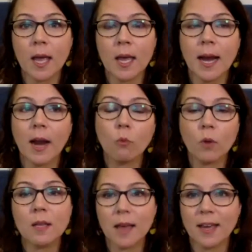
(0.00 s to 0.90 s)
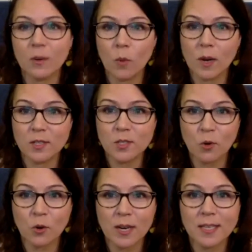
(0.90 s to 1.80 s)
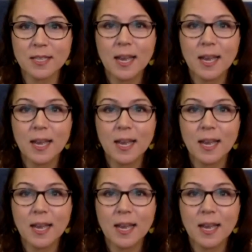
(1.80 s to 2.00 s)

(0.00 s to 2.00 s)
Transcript: And I really like it when stories,